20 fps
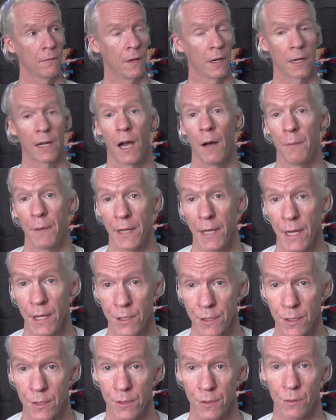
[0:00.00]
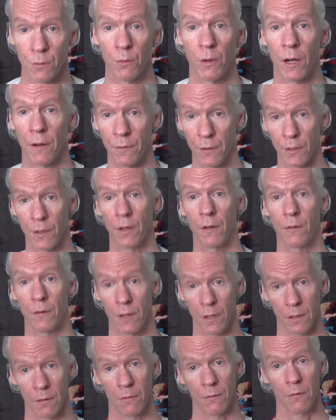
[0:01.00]
accommodations or whatever,
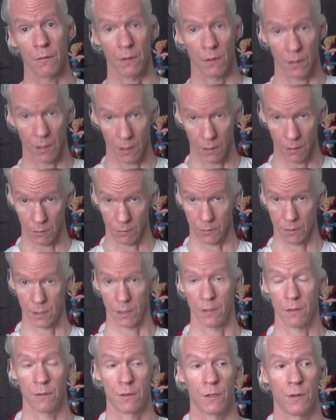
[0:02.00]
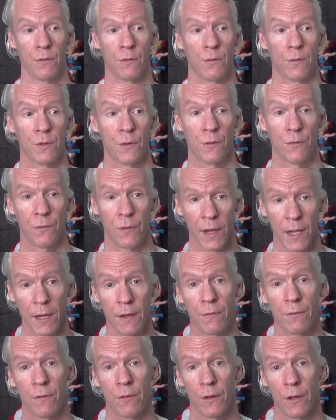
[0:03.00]
that you know, to
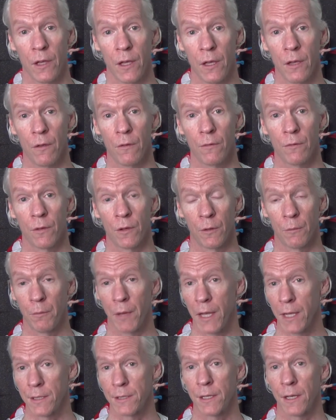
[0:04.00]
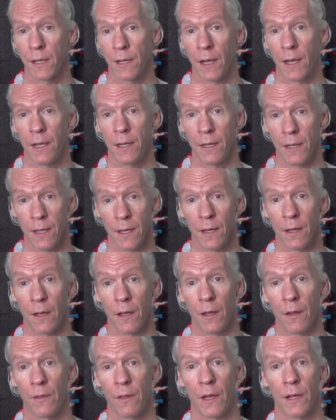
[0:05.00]
fight for the basic
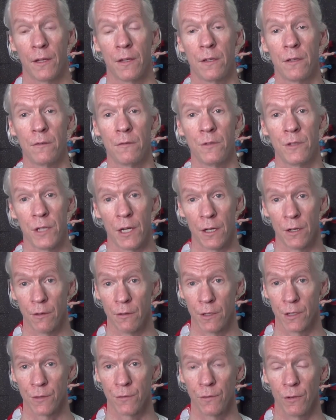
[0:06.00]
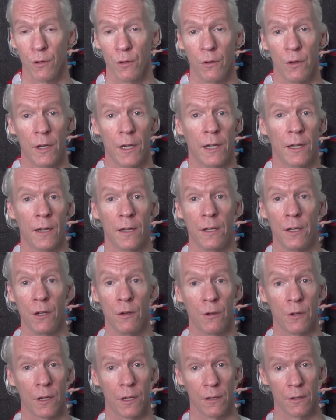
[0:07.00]
idea that gender is fluid and
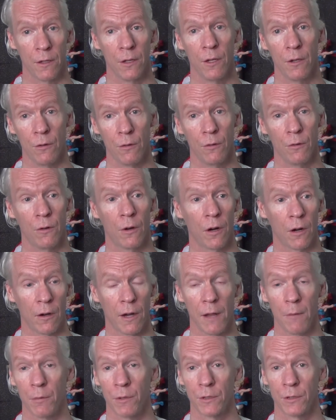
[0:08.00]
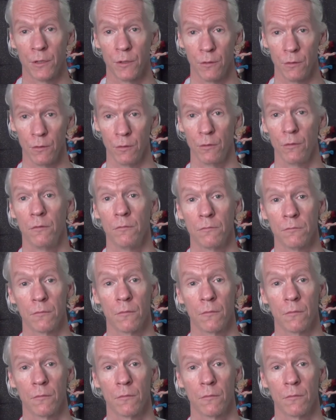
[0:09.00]
you are able to,